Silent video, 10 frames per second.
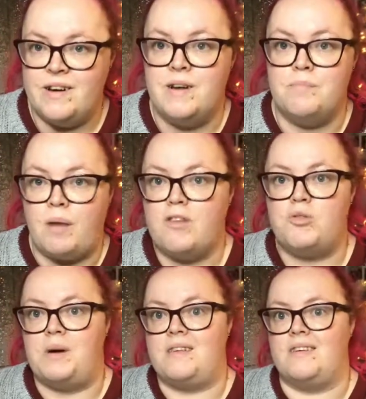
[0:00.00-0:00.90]
much
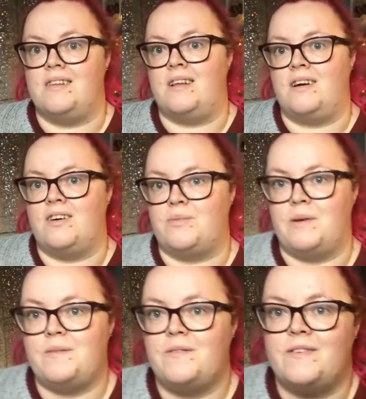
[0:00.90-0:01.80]
better than last
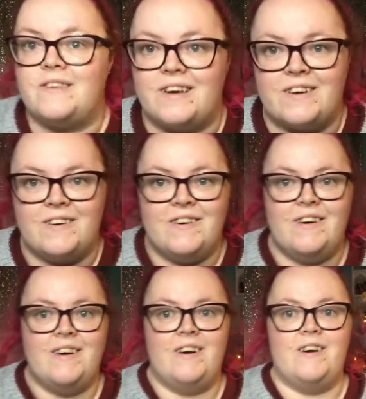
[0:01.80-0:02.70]
month. So
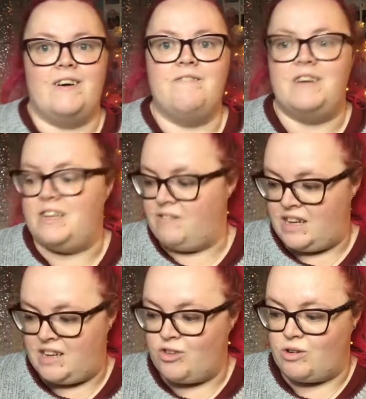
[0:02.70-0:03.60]
really, really
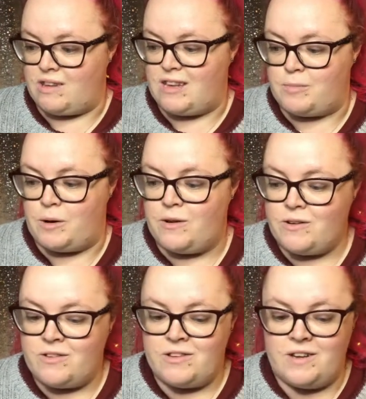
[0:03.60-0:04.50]
enjoyed this
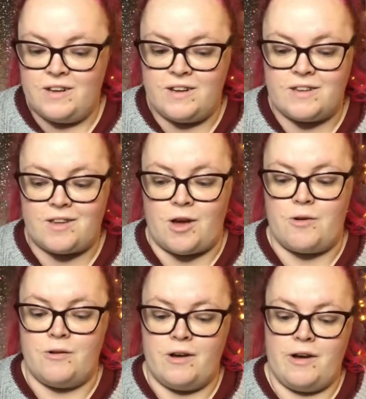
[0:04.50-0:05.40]
box. So
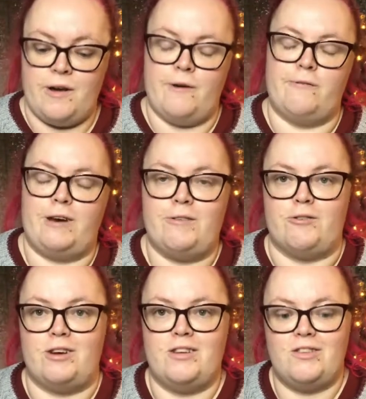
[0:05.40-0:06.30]

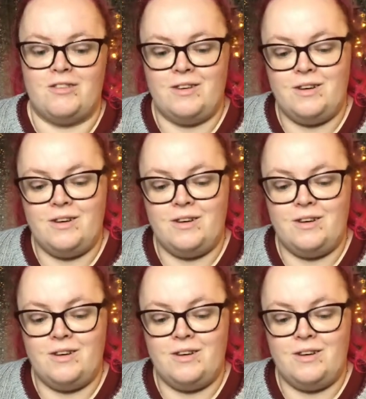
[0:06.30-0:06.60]
favourites,